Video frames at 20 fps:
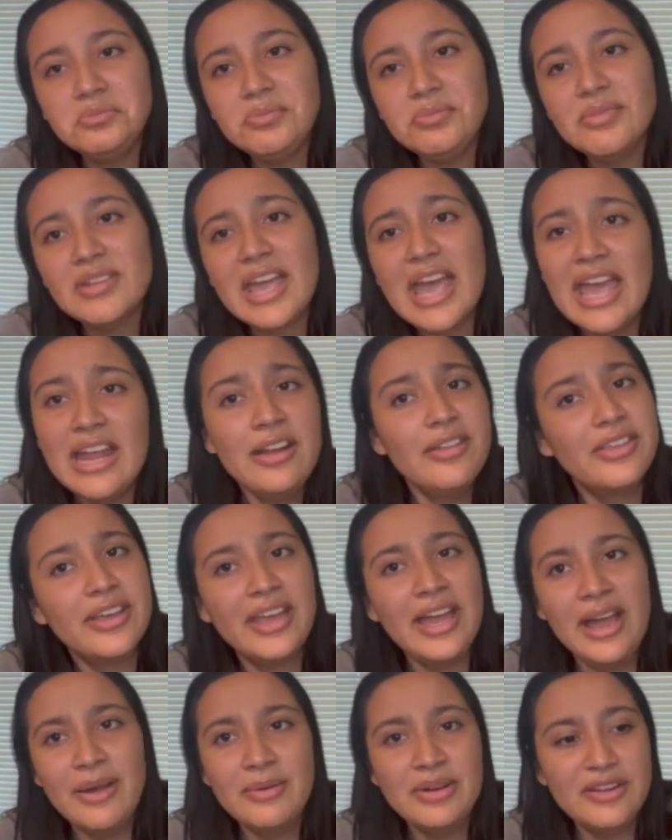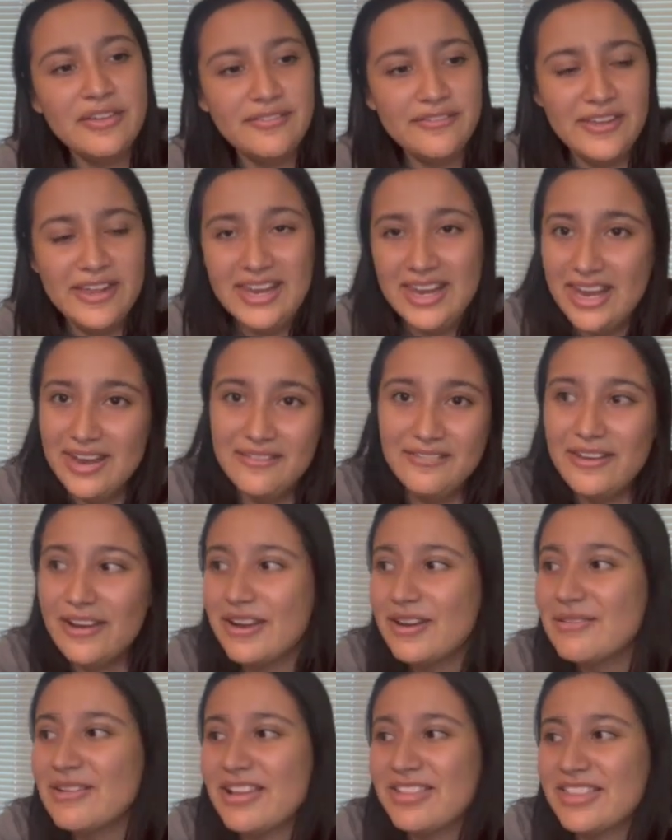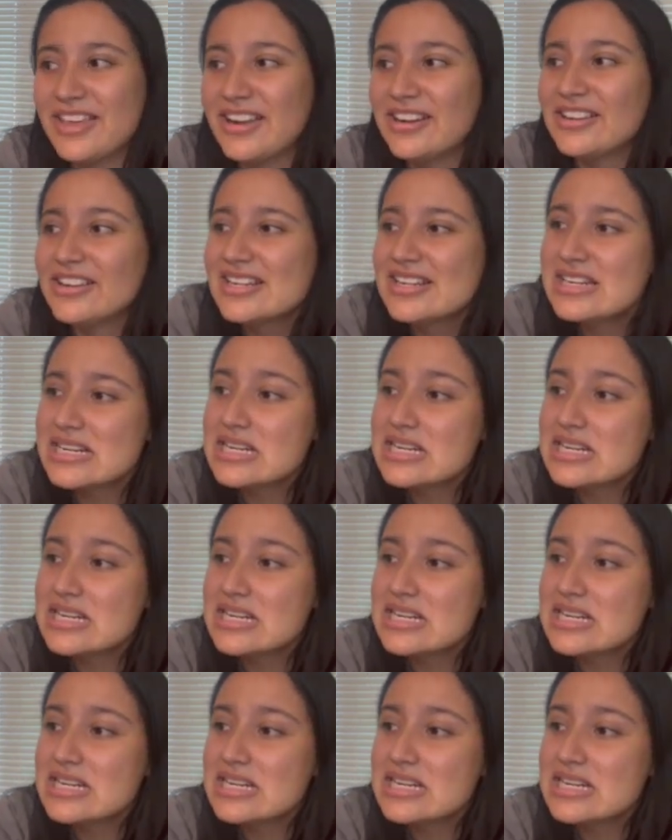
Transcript: I don't think I would have fit in very well there.